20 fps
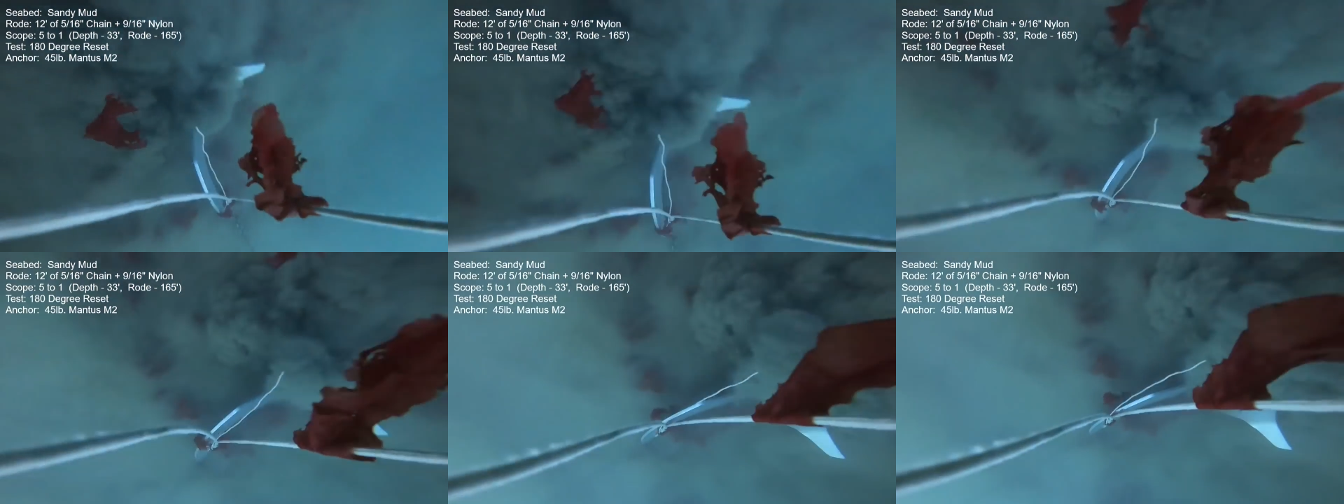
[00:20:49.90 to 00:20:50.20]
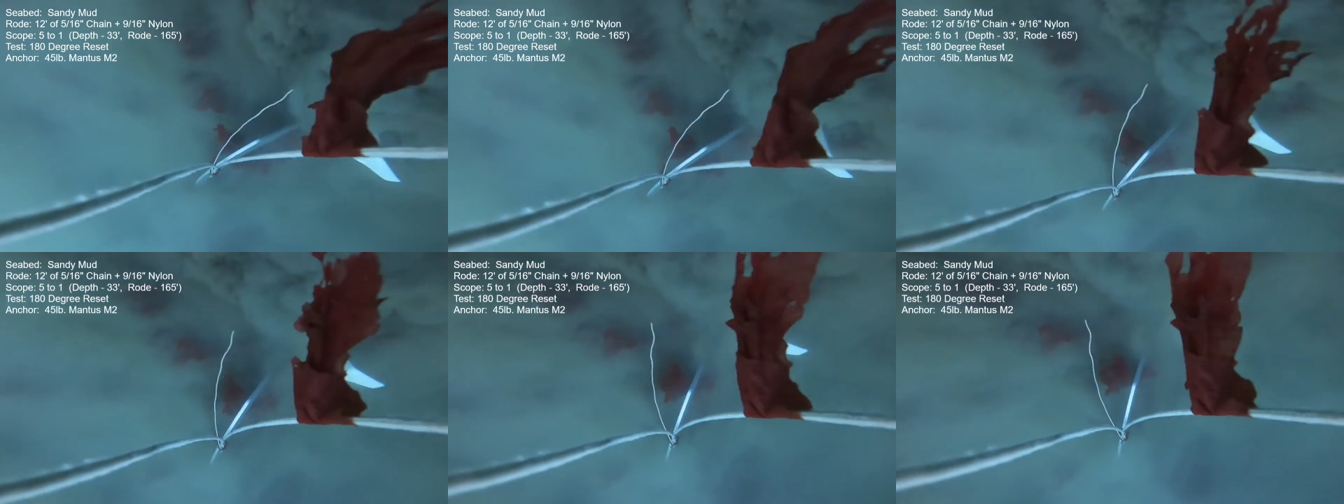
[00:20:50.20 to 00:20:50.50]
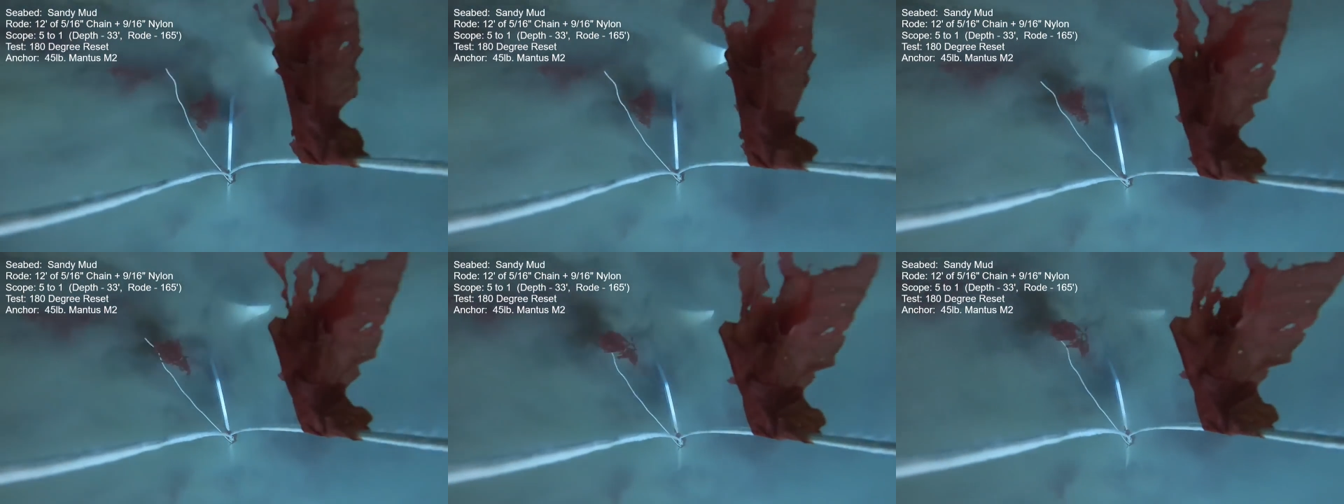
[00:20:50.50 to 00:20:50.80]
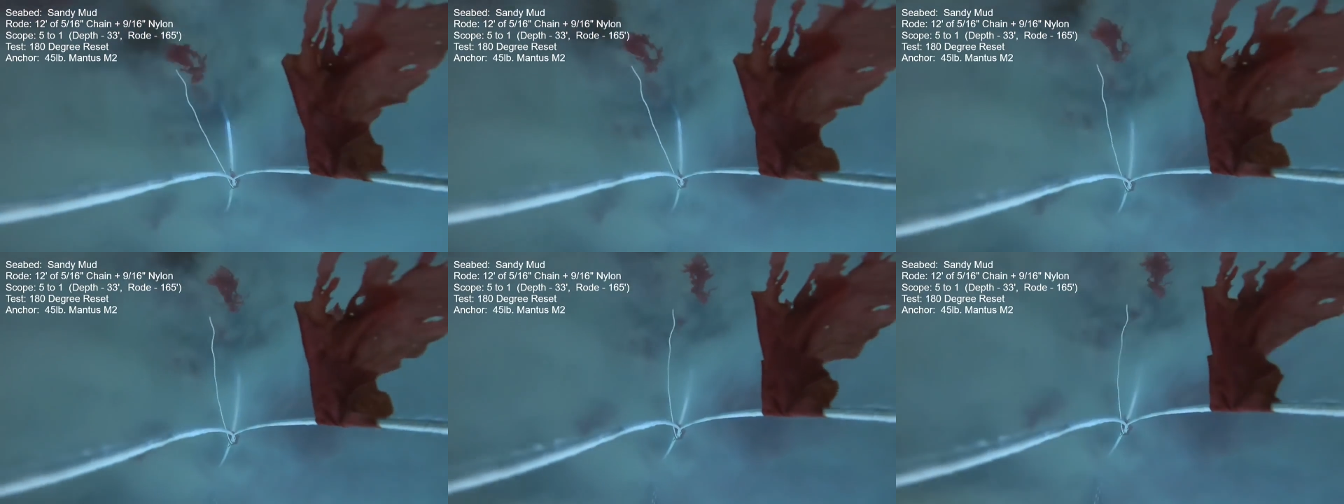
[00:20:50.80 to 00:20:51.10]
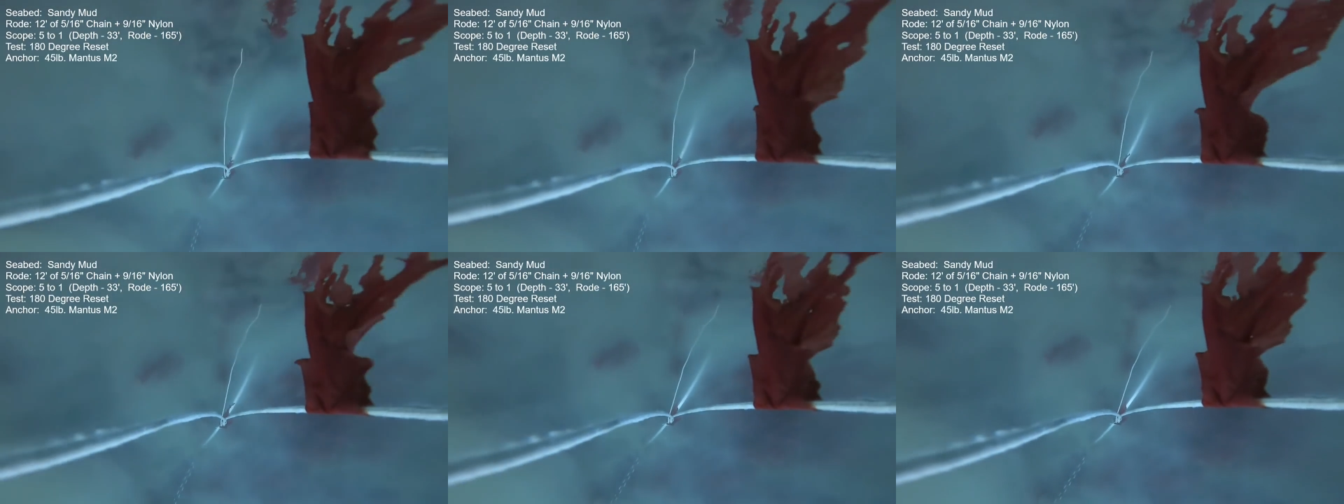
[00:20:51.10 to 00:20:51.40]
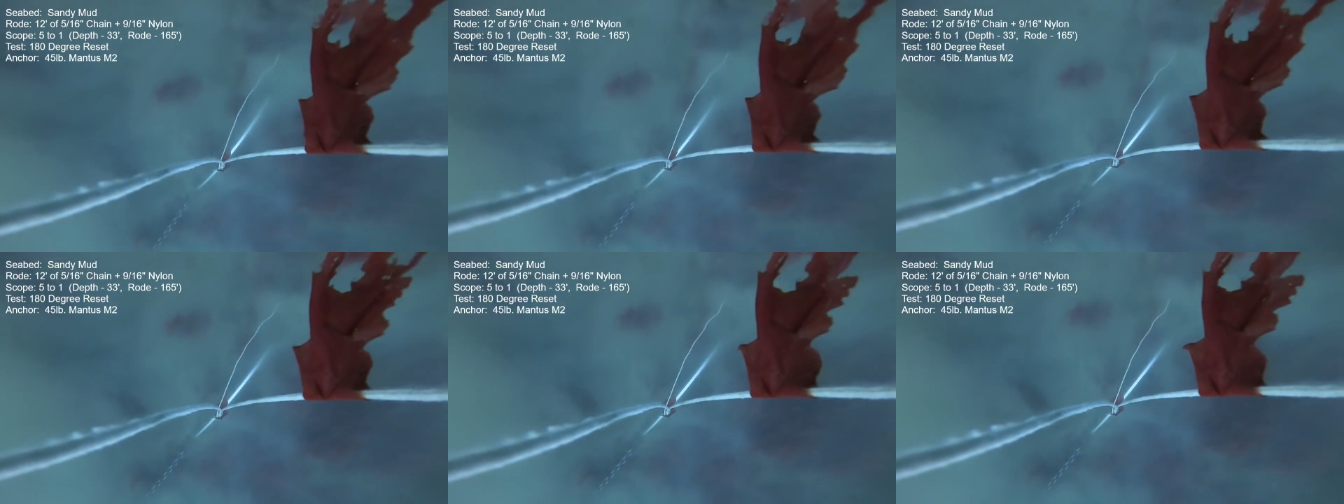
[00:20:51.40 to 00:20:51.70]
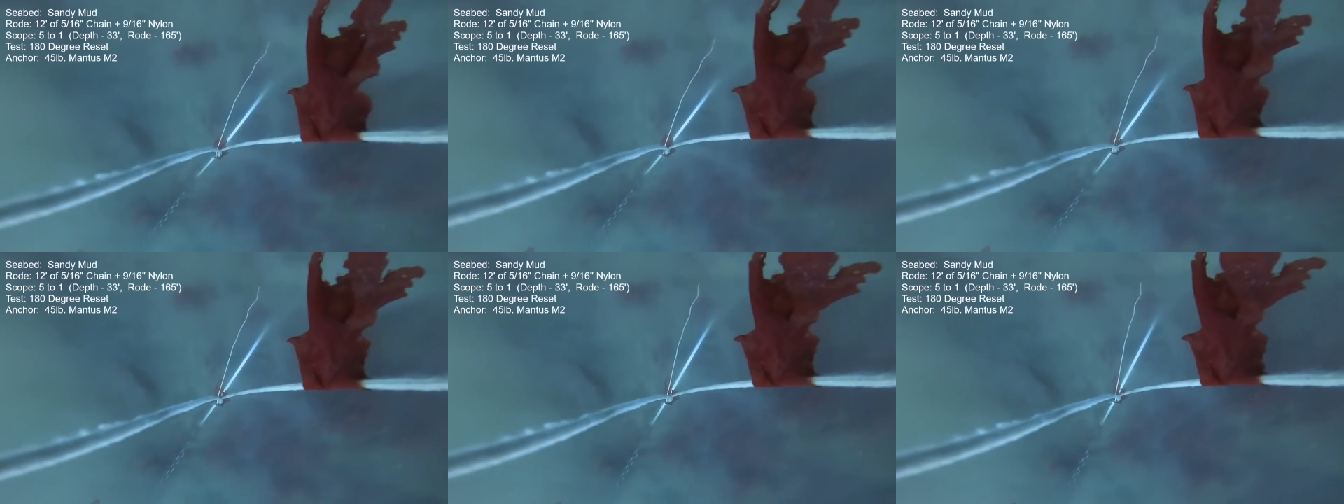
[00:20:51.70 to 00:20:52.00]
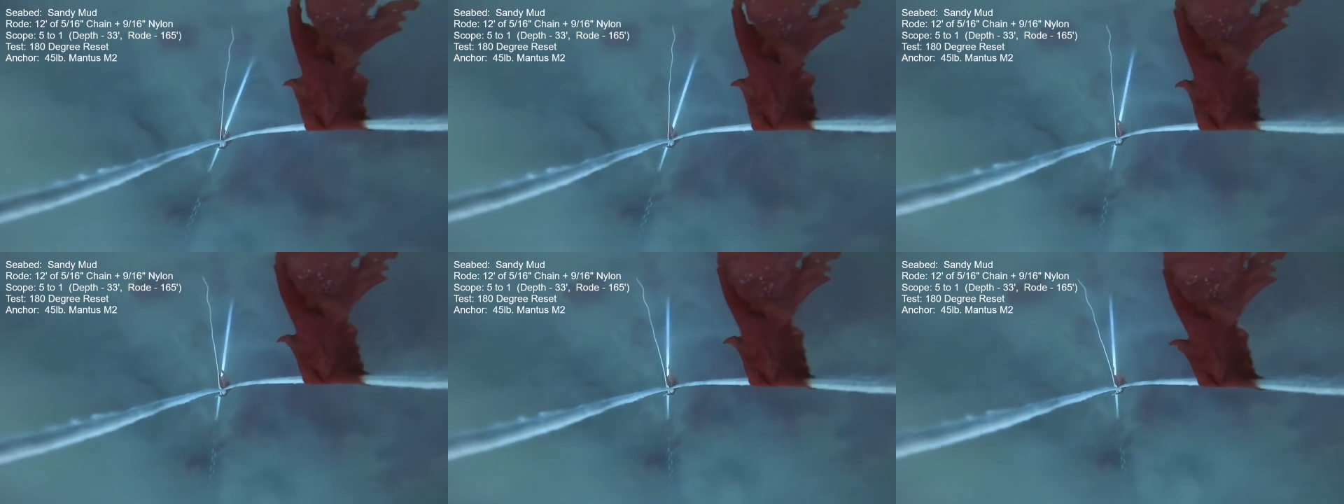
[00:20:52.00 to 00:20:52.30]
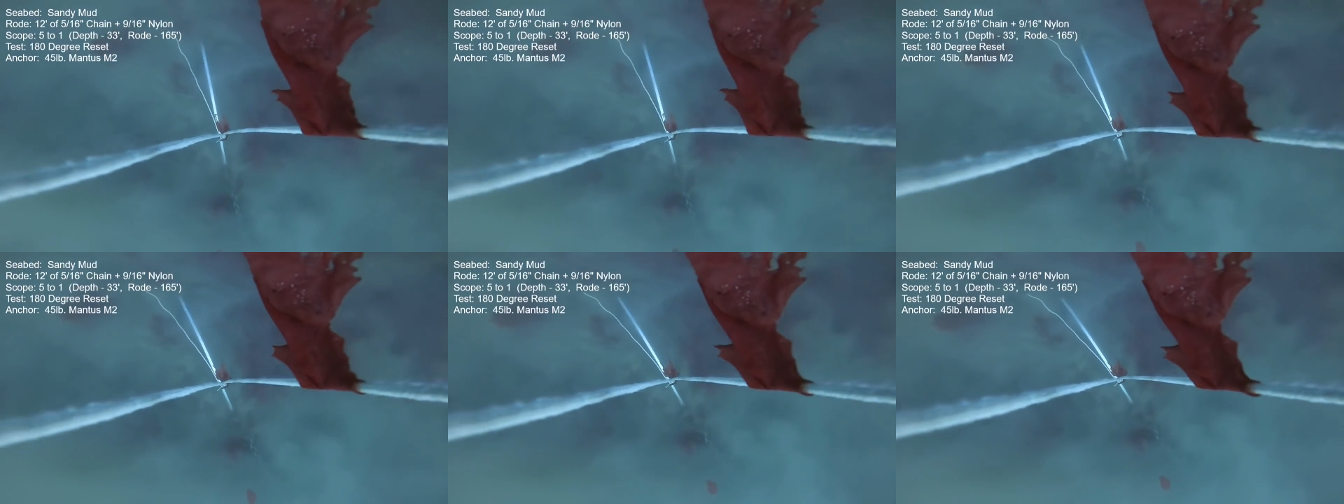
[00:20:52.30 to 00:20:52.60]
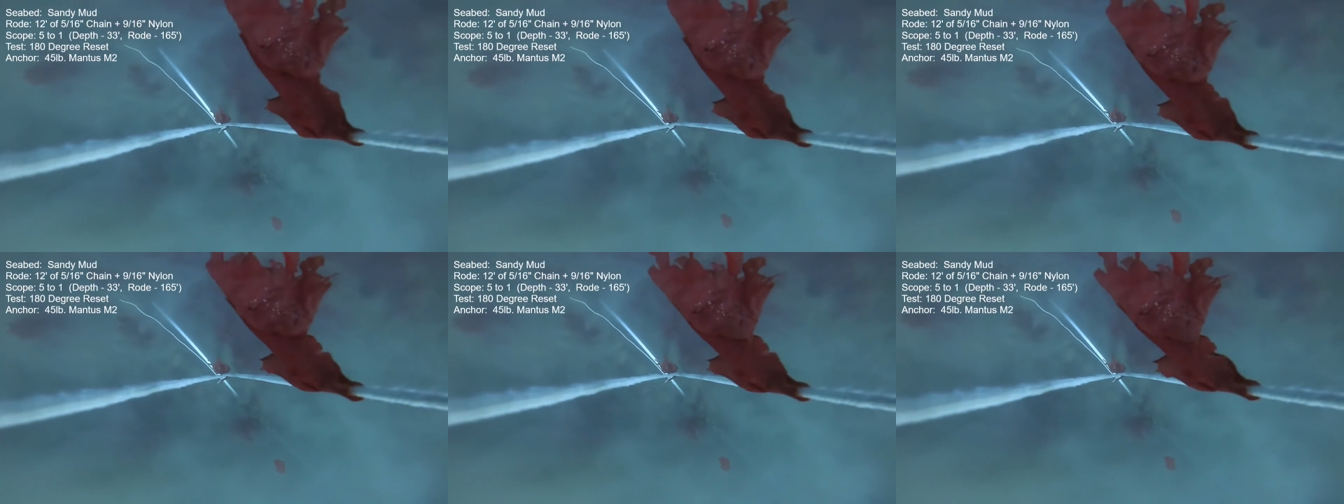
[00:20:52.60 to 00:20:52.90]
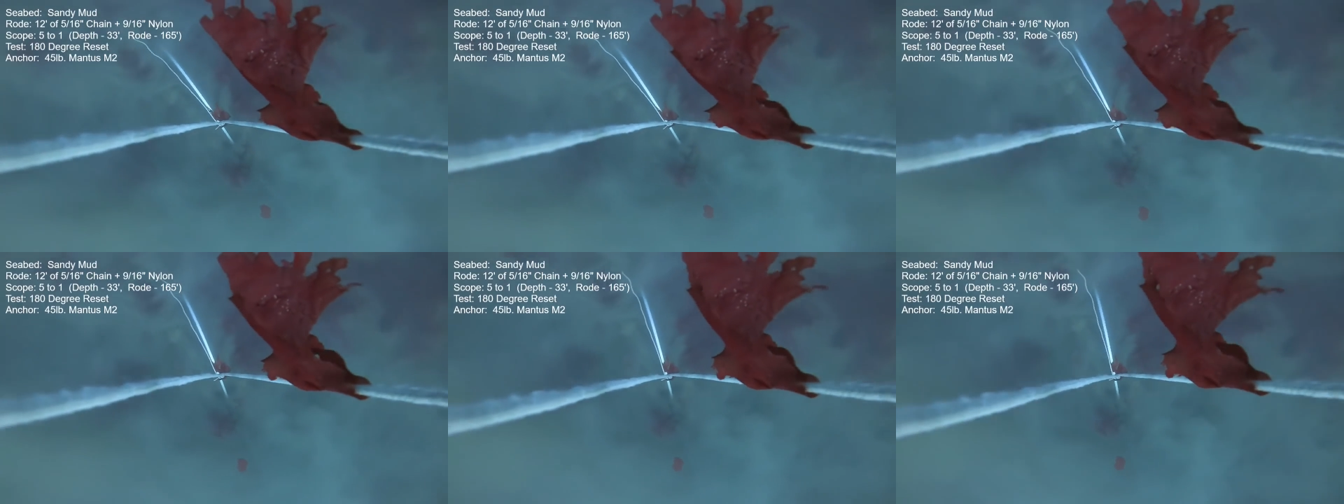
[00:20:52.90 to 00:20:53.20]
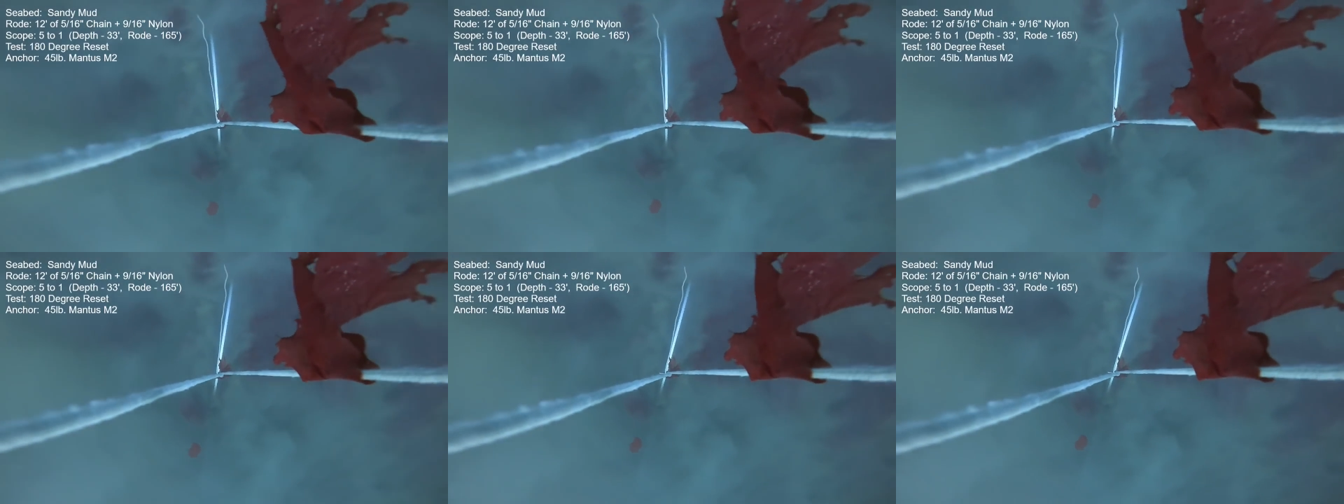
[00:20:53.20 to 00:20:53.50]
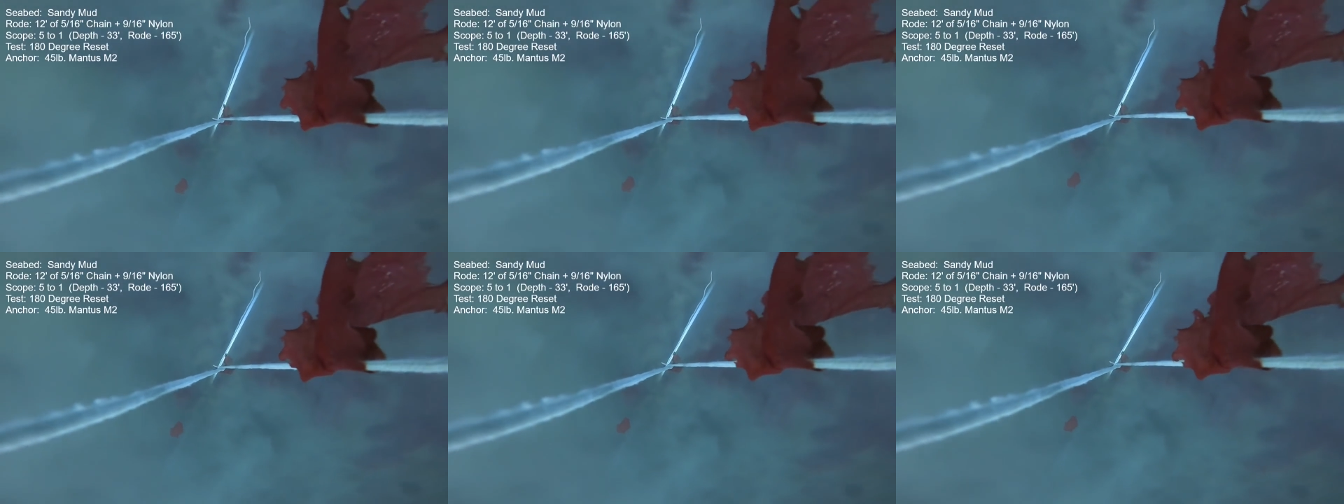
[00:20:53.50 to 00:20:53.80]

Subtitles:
Nobody's mouth can be seen.